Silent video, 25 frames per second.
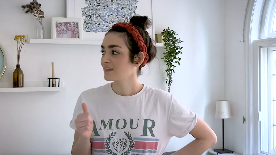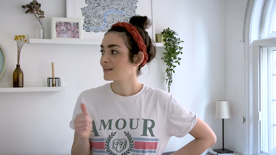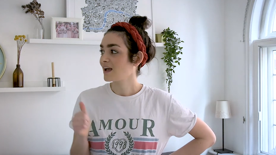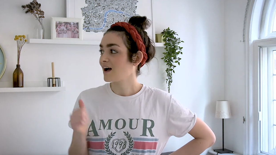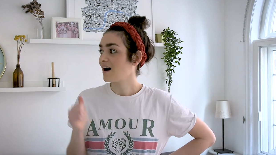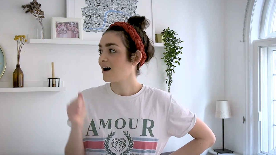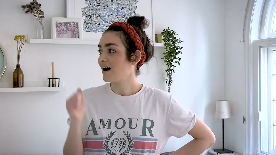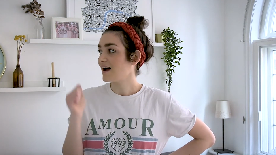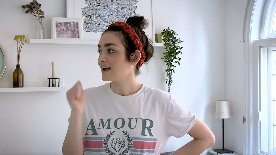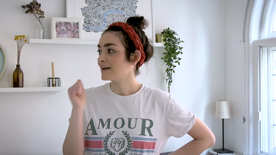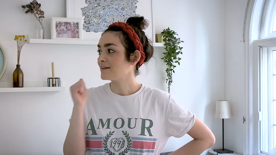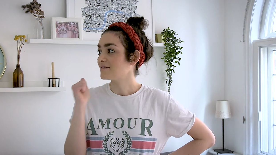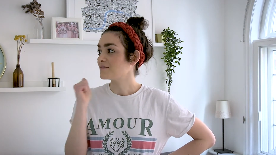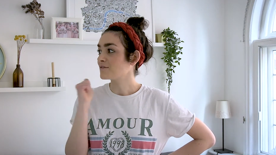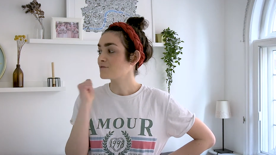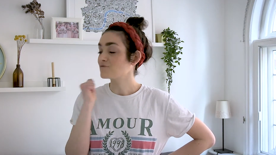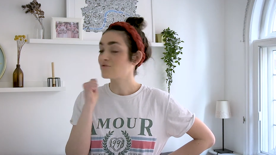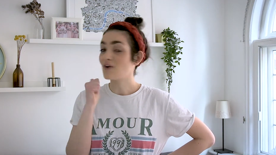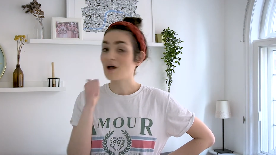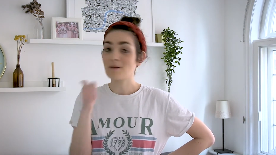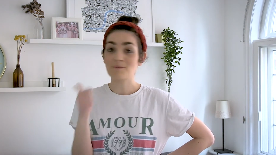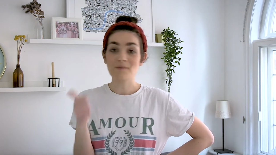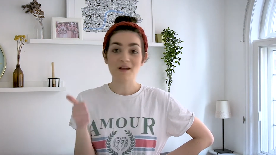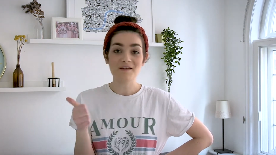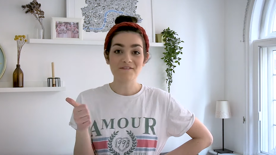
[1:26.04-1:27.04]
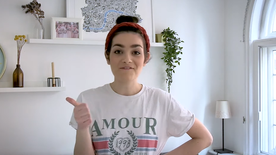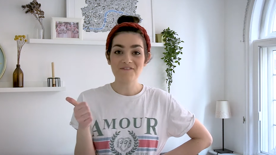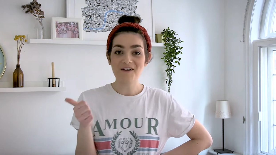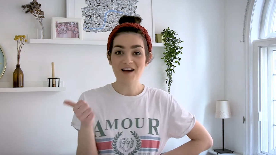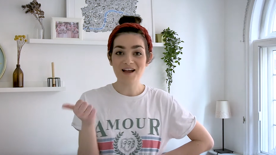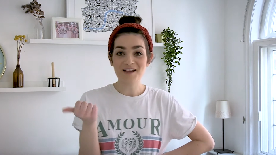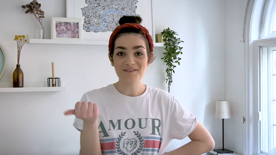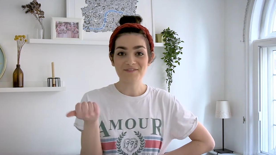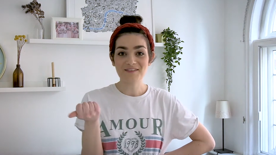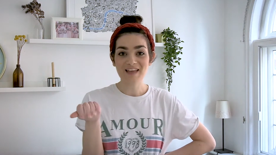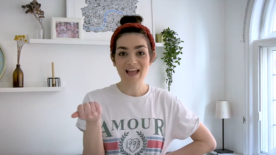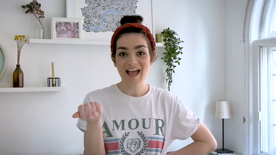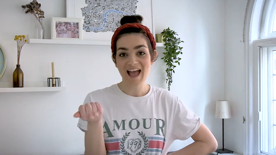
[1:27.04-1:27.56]
I've run my
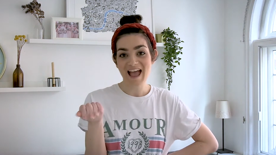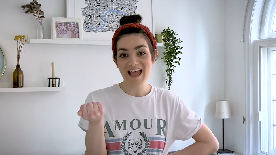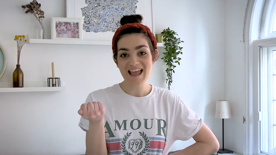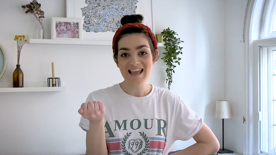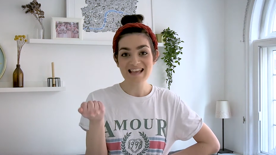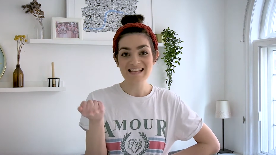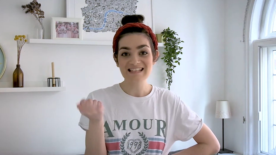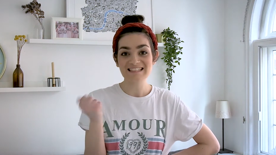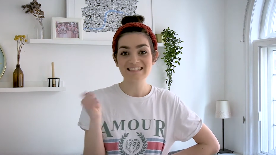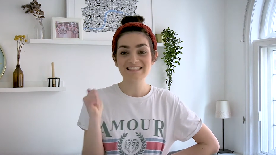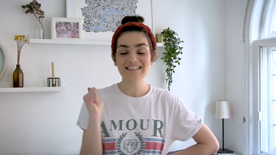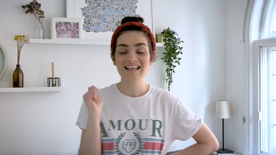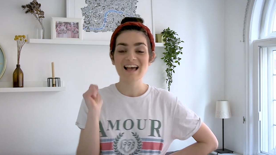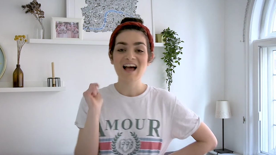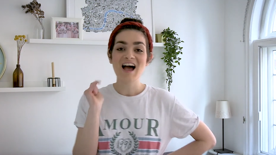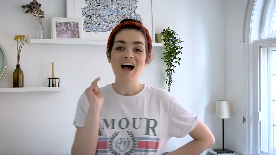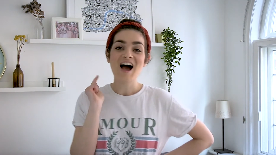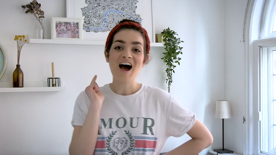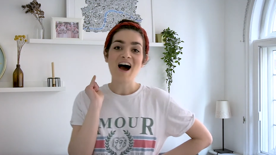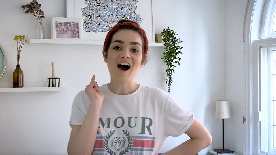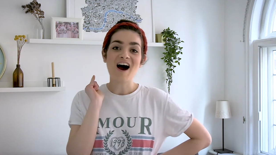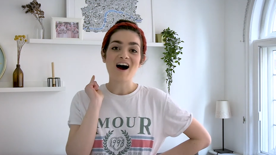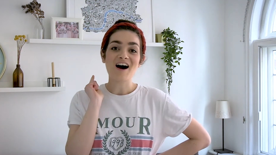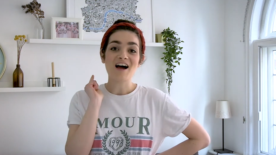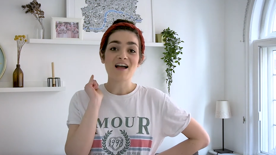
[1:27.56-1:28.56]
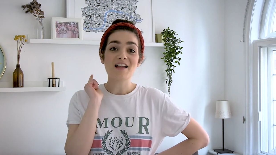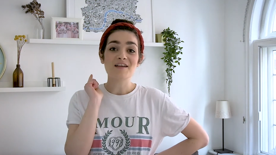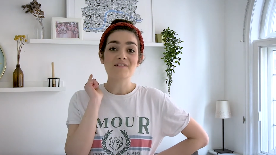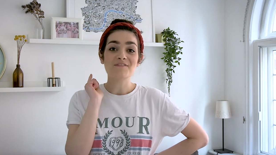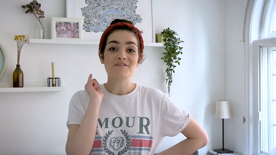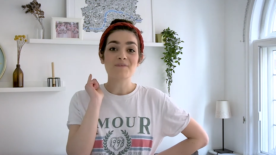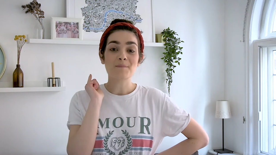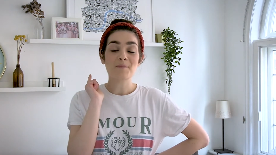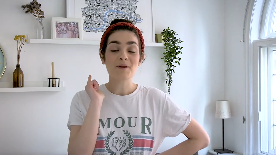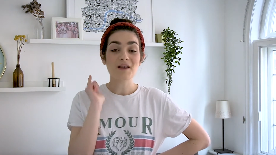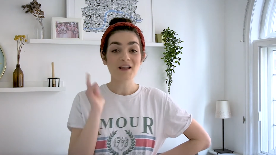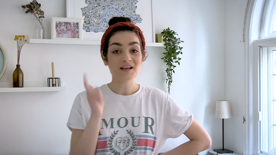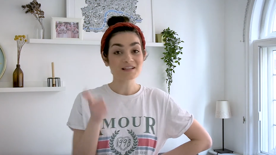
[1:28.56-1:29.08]
5Ks,
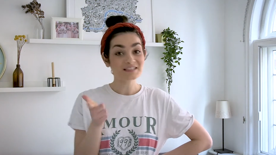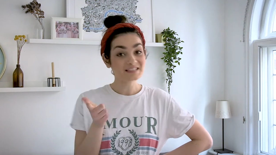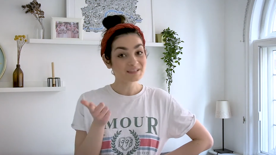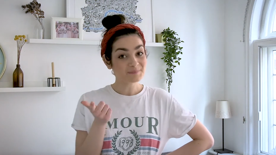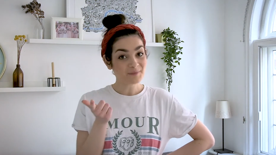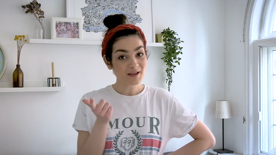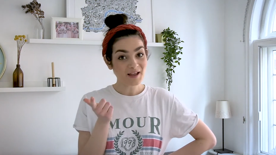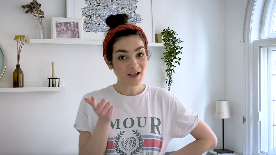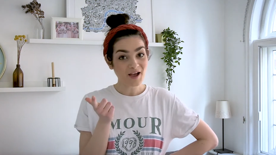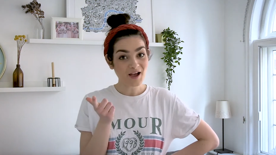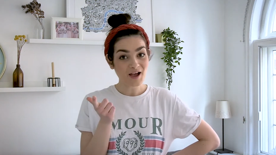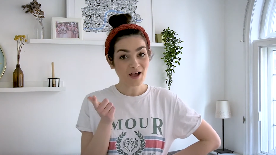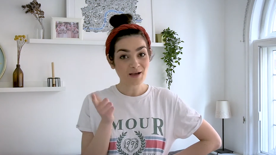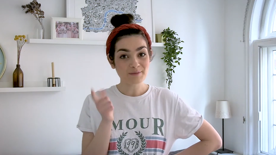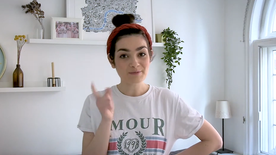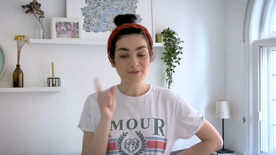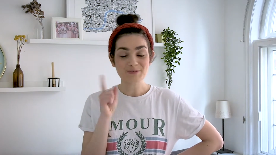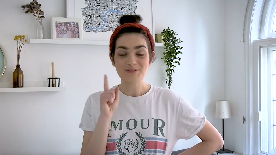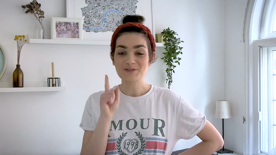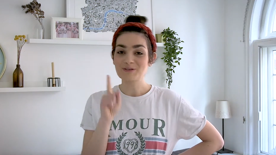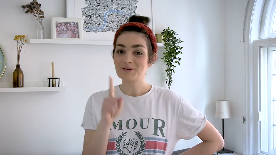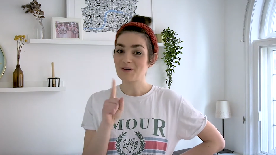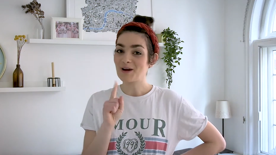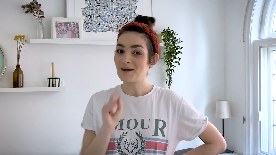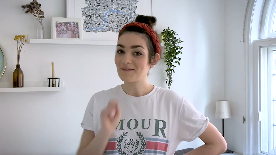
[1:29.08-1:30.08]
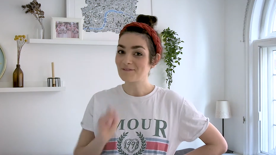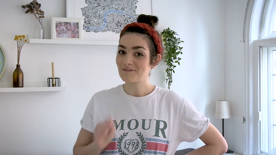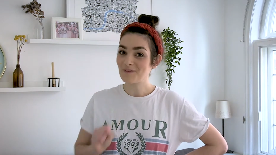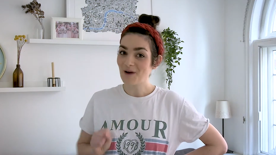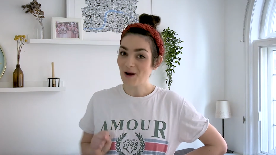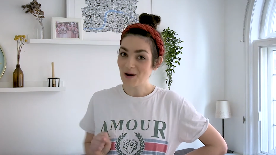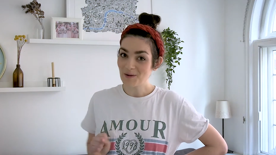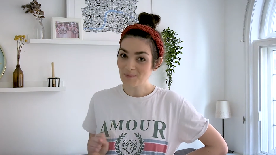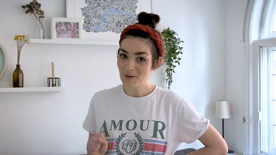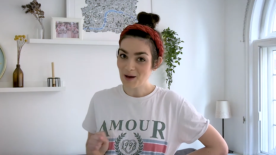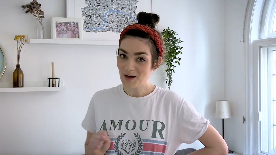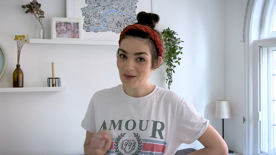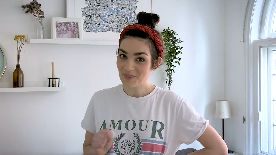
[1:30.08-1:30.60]
I've planted my herbs, which are growing
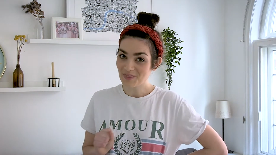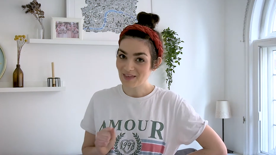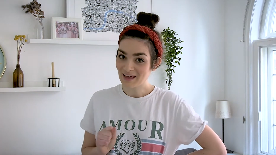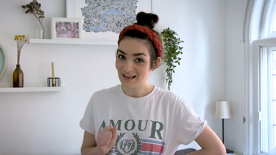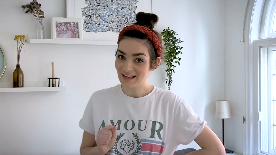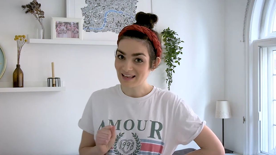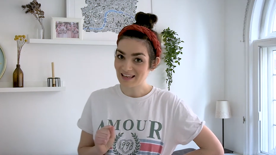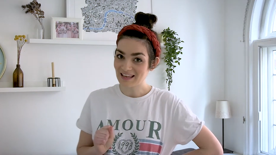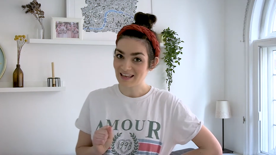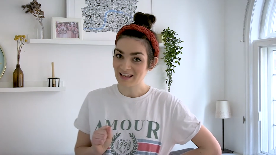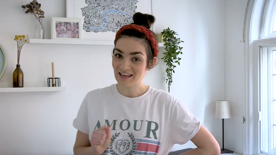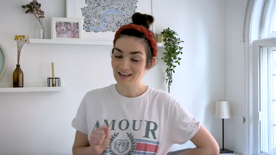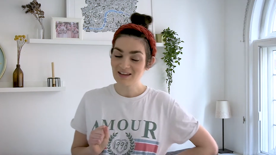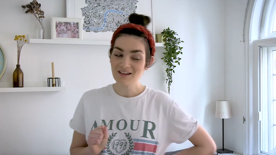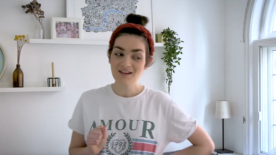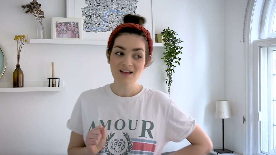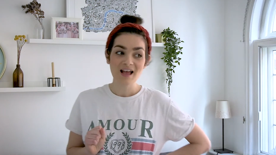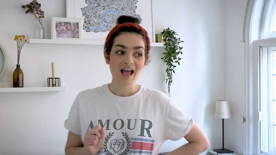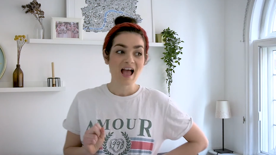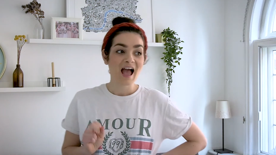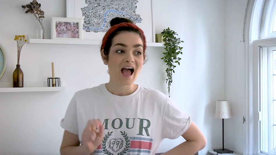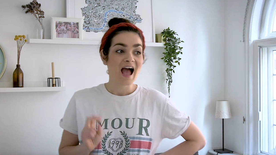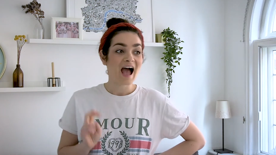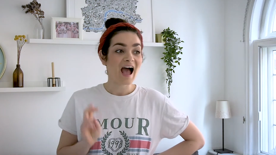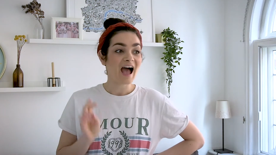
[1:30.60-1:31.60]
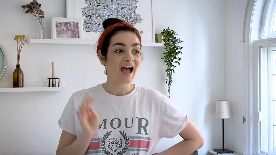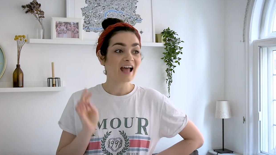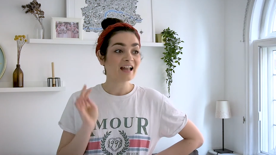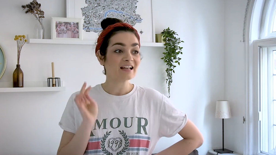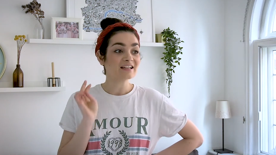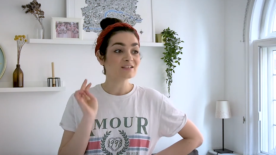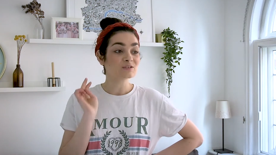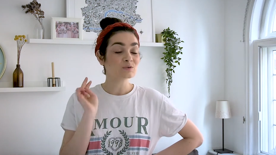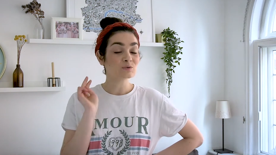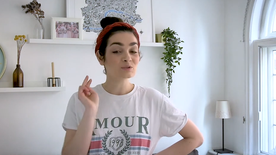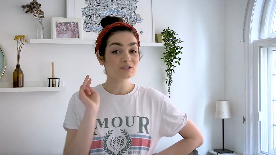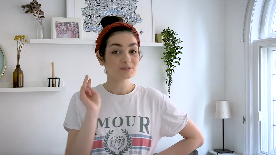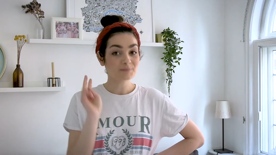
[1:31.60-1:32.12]
very well, thank you,
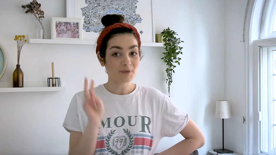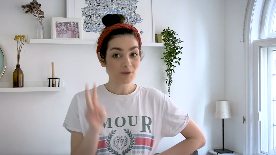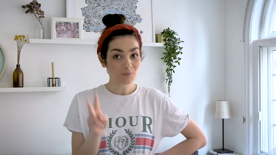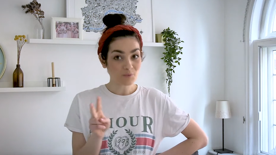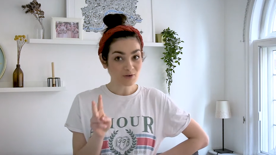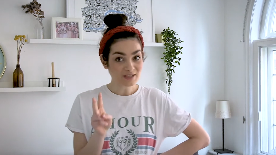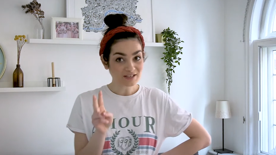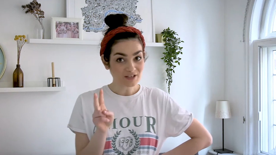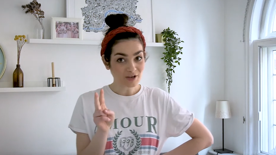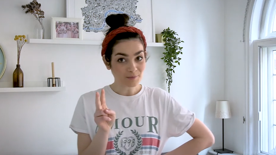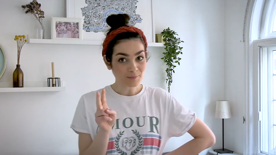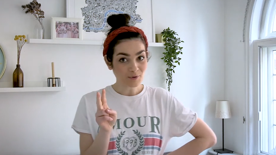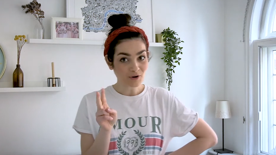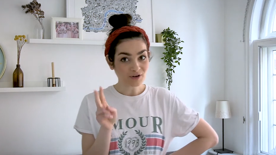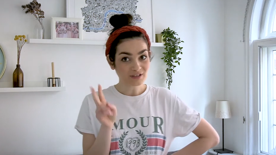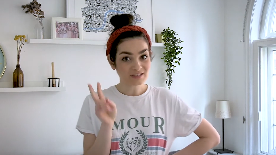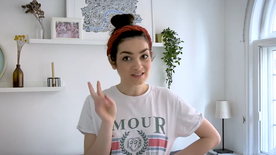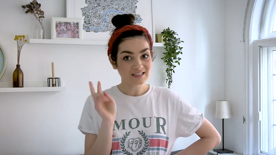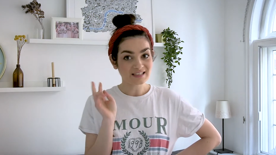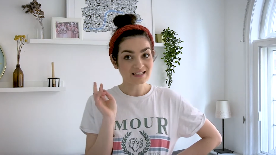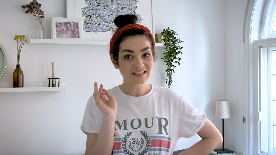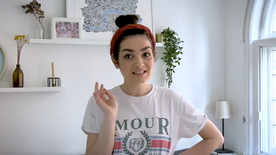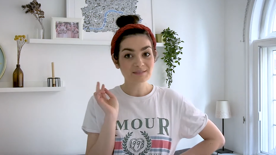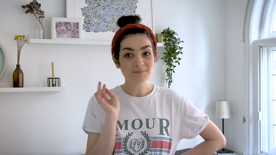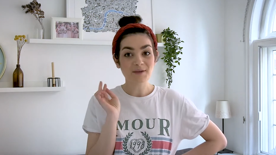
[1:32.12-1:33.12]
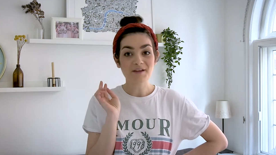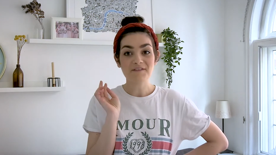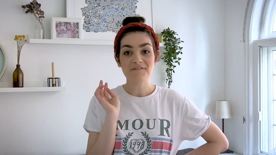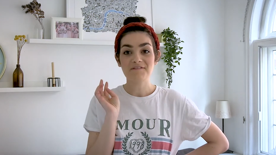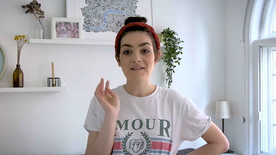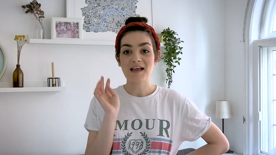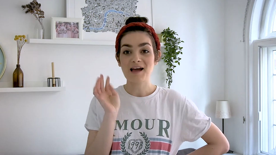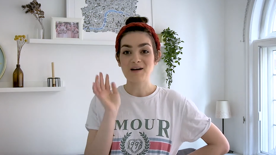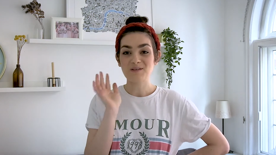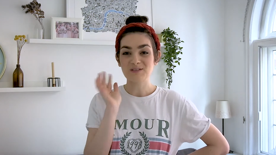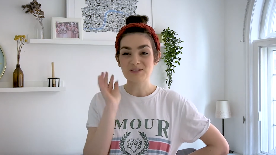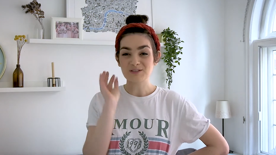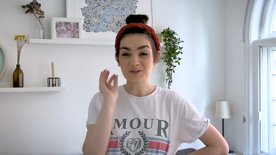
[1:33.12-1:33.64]
and also my window boxes. My
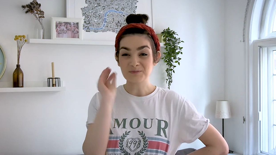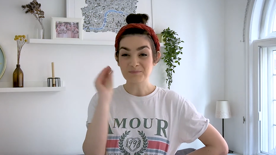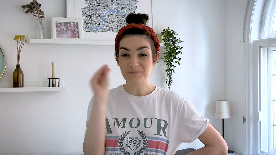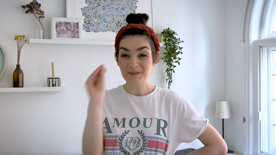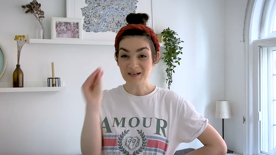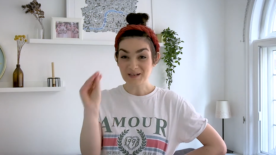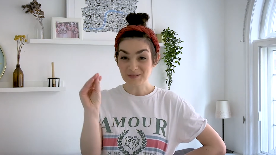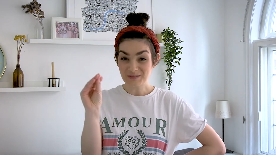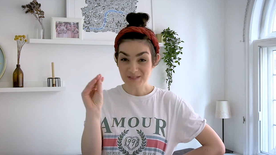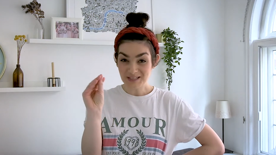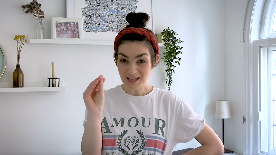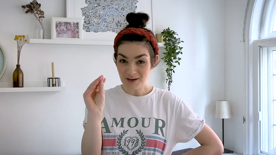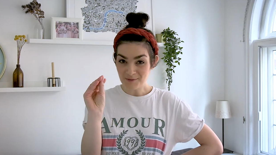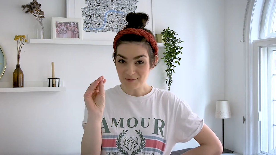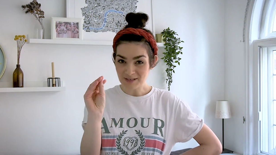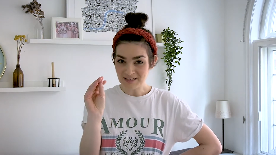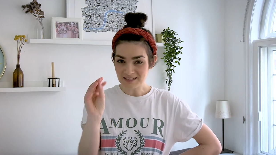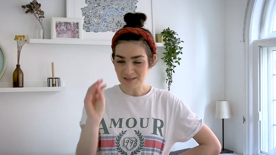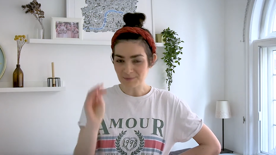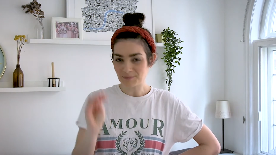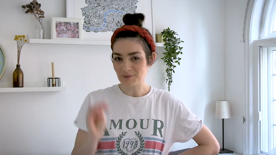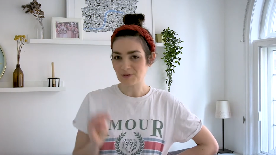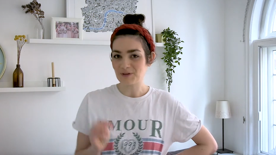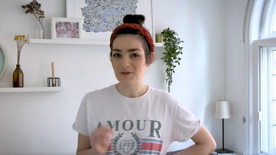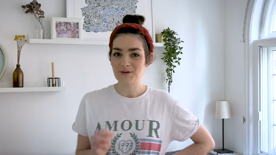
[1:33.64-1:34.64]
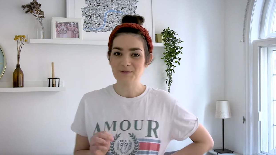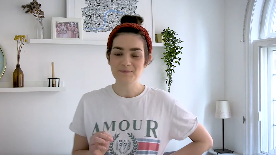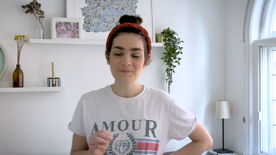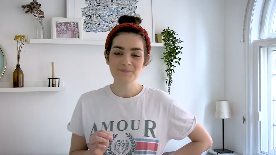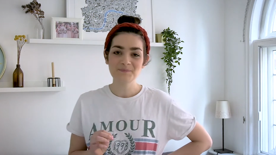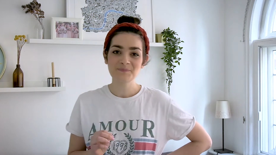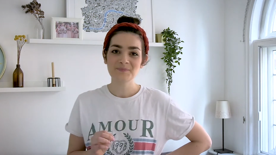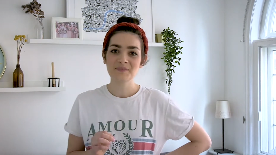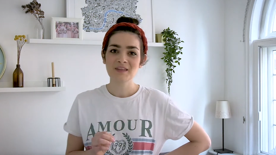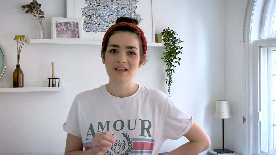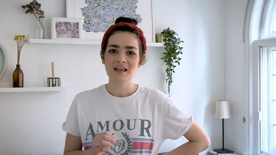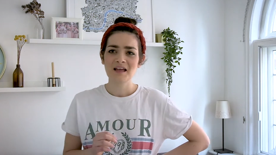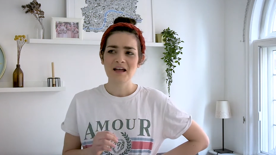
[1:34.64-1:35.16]
flowers are about to come into
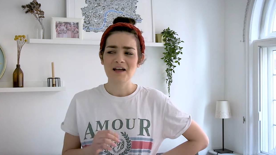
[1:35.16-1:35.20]
bloom.